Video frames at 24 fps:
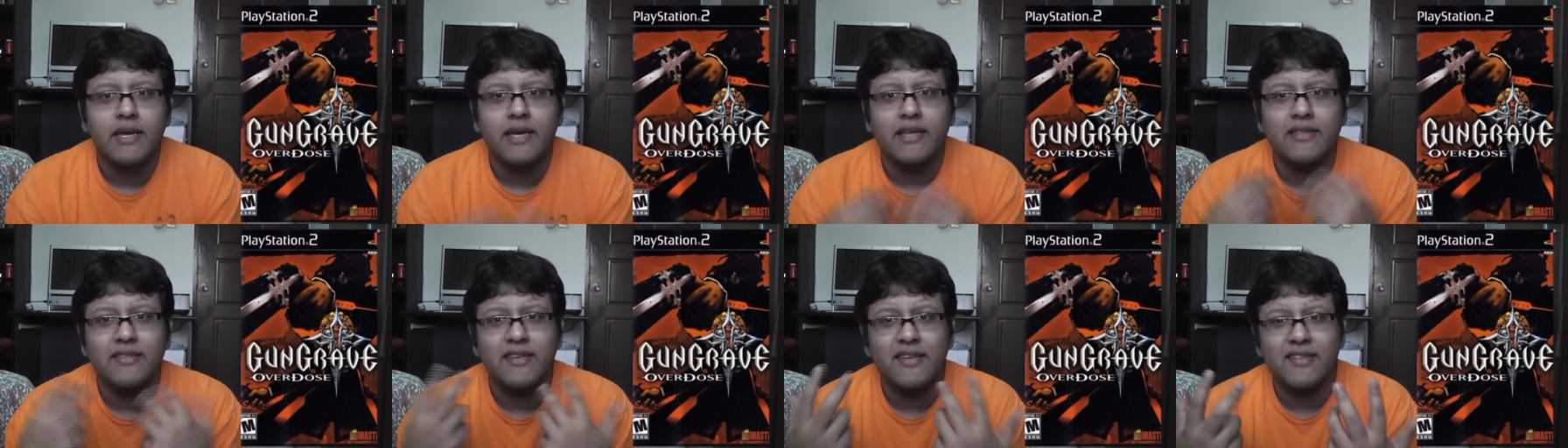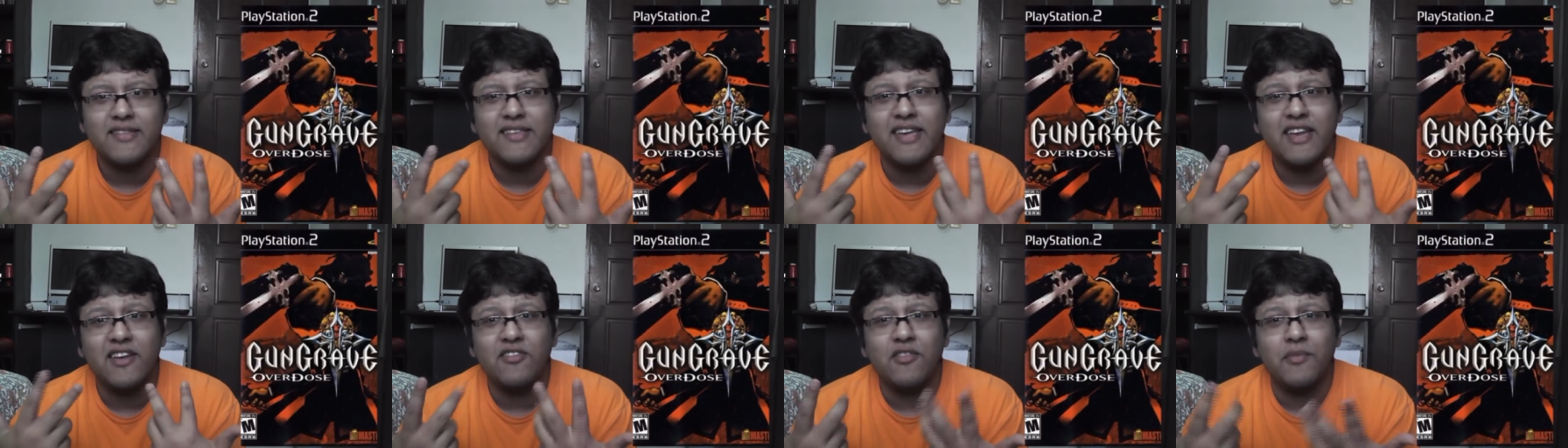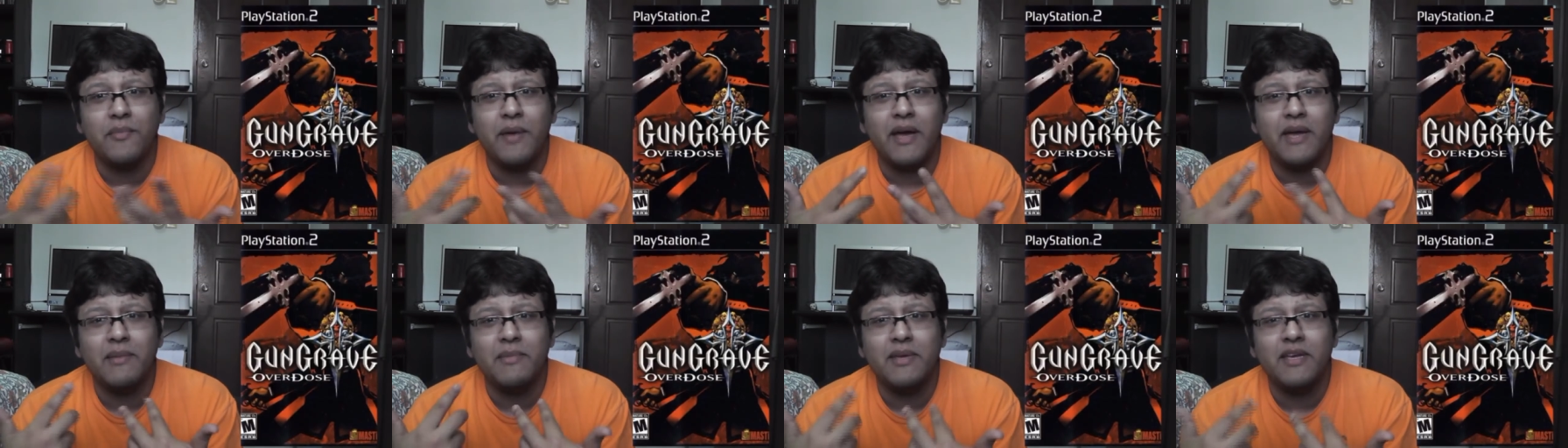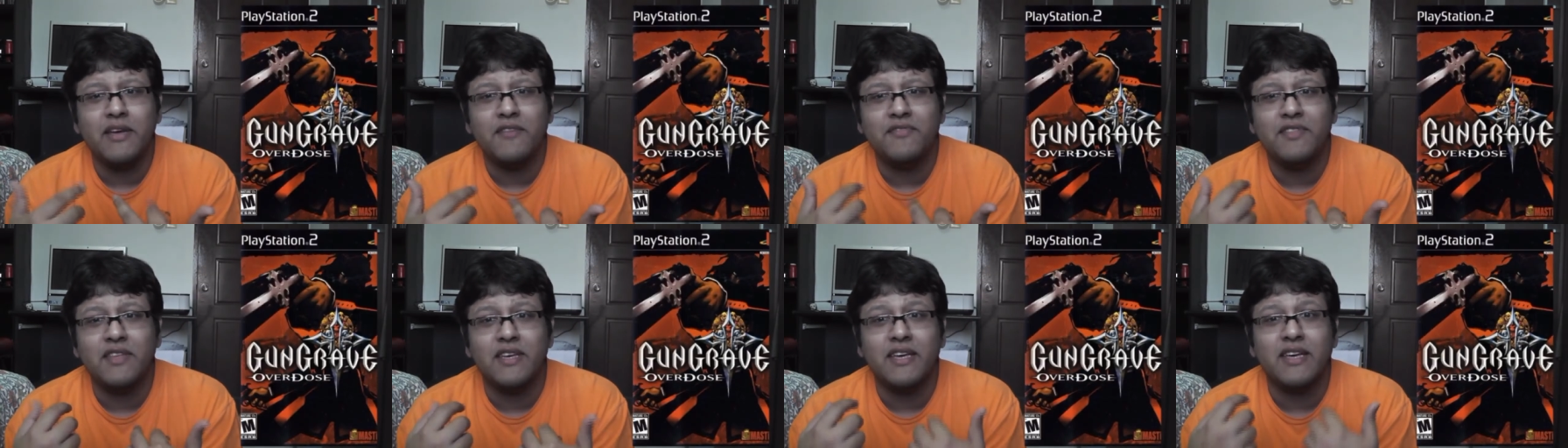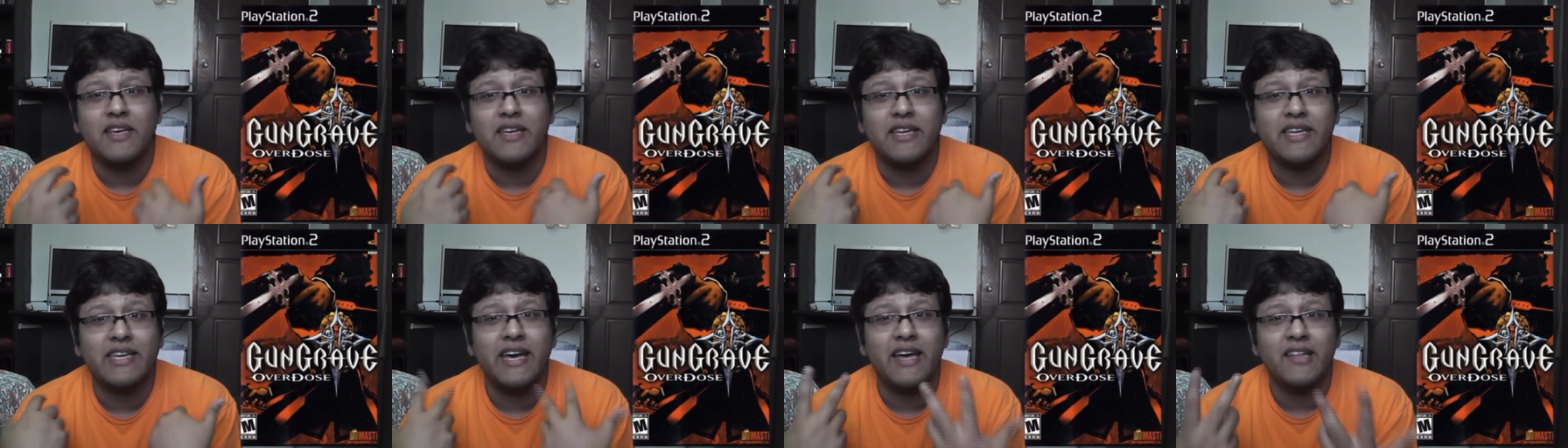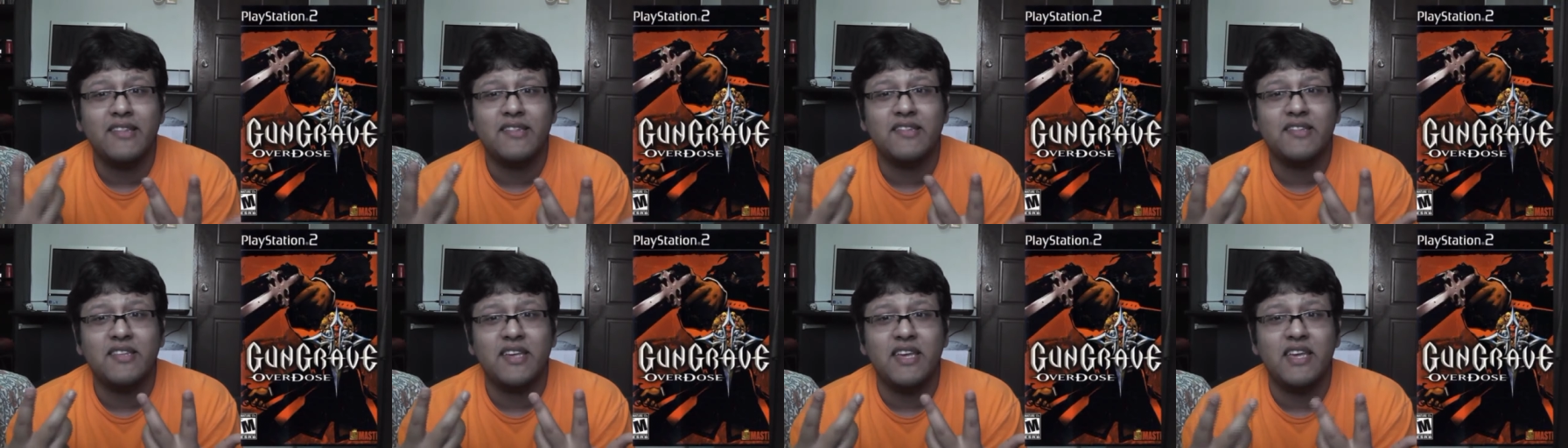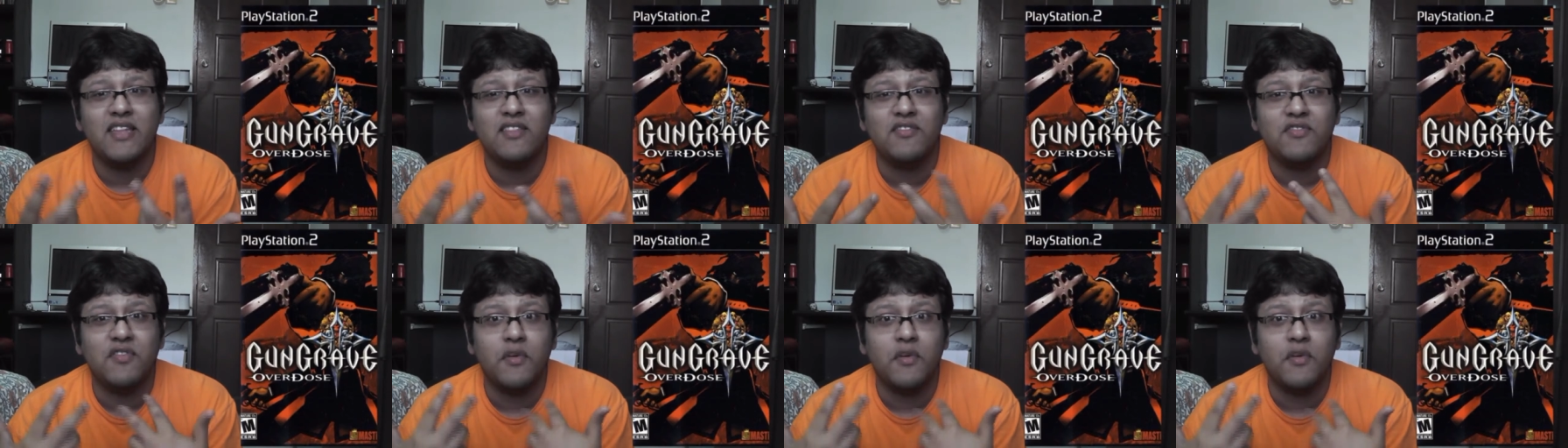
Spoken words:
It does kind of remind me of the cutscenes